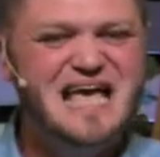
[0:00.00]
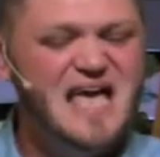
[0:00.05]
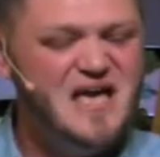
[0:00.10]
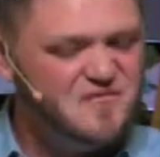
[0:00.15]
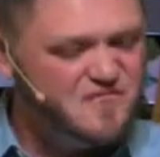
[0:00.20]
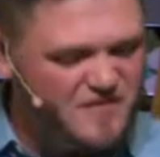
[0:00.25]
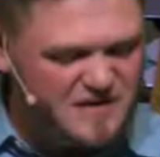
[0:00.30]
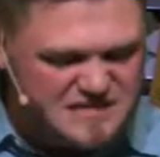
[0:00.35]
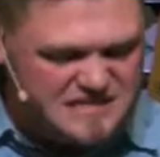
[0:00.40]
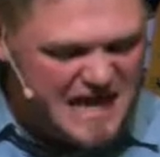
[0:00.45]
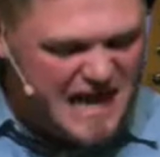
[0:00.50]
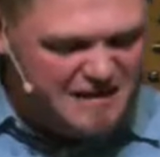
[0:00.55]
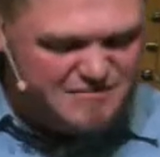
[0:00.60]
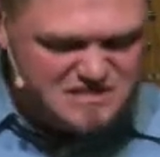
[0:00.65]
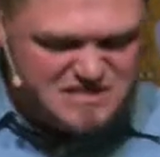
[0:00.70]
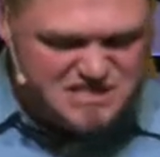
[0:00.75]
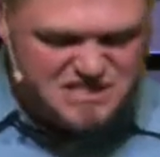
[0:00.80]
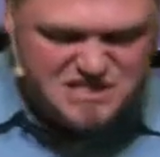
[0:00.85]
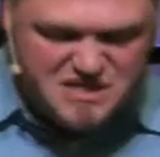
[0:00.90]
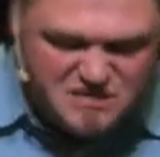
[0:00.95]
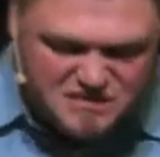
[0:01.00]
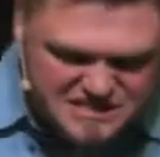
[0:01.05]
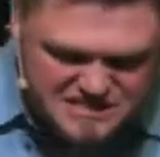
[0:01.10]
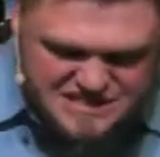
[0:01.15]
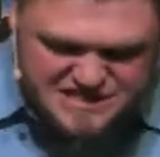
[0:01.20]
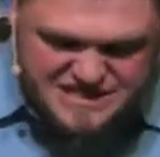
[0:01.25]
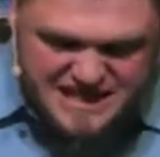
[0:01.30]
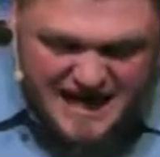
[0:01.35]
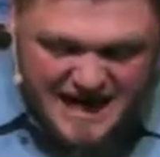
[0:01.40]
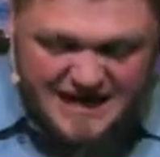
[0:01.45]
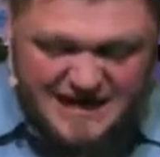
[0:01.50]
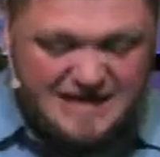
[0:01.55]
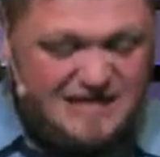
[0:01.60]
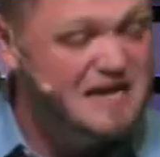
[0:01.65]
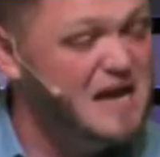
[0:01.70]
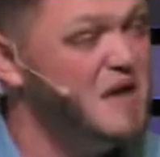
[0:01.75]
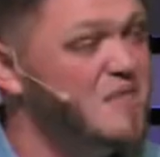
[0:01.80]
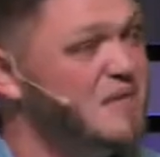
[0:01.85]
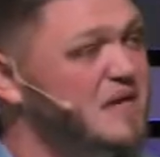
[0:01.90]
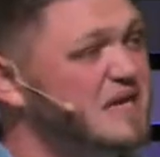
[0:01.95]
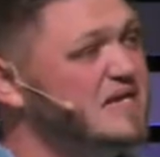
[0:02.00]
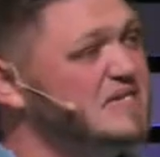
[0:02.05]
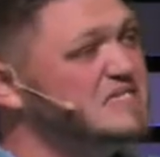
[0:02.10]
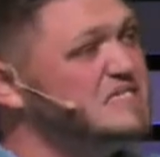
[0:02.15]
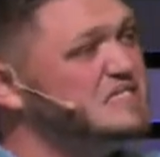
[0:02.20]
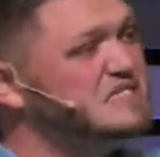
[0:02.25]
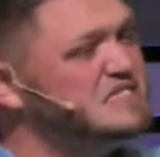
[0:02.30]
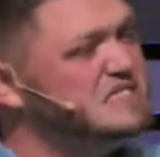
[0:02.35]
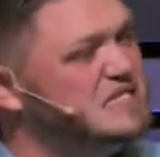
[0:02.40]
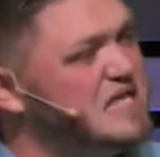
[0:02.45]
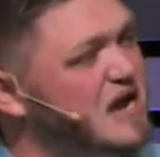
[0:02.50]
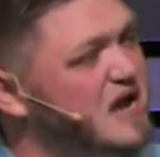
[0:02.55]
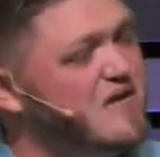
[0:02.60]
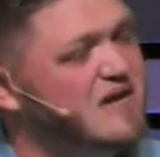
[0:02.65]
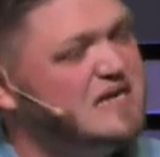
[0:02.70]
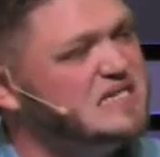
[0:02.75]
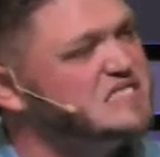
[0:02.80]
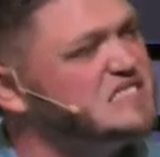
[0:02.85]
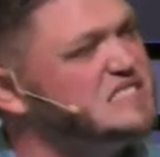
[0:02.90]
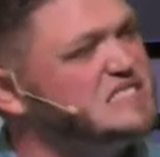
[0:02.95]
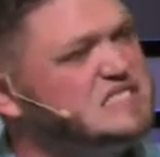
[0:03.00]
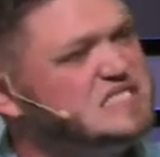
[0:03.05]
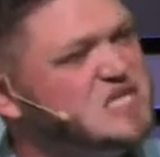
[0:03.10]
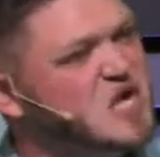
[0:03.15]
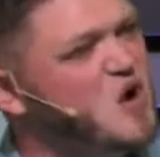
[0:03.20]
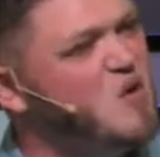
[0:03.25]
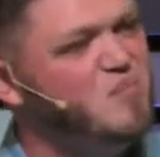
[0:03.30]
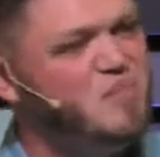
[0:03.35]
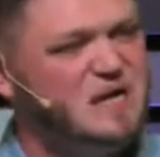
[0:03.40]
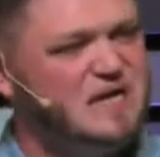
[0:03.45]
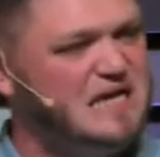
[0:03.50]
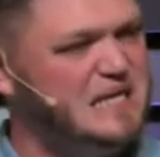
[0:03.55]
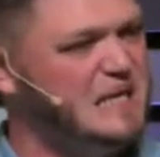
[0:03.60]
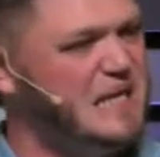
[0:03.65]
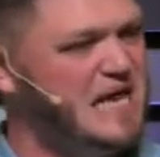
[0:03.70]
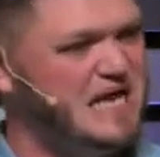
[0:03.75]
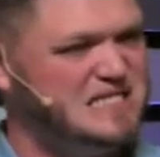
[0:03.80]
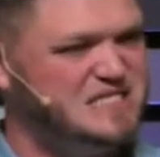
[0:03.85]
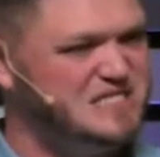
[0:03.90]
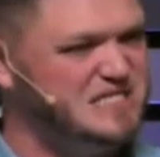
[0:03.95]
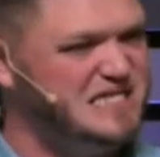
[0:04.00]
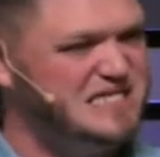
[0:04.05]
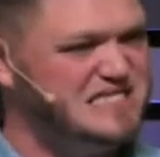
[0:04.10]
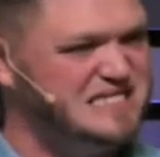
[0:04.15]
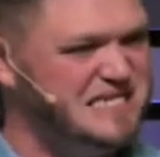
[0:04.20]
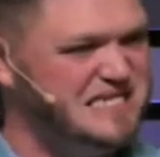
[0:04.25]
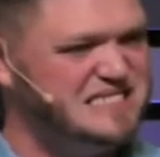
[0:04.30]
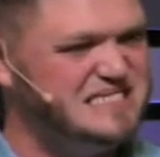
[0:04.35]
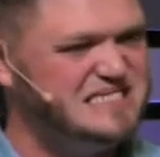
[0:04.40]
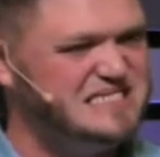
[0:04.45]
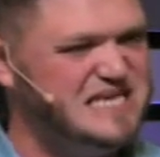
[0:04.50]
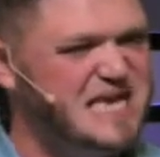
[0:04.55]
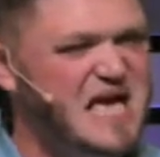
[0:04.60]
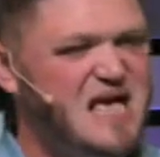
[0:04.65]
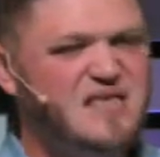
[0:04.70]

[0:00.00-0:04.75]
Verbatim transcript: Friends, I'm just so excited because there is nobody like Jesus.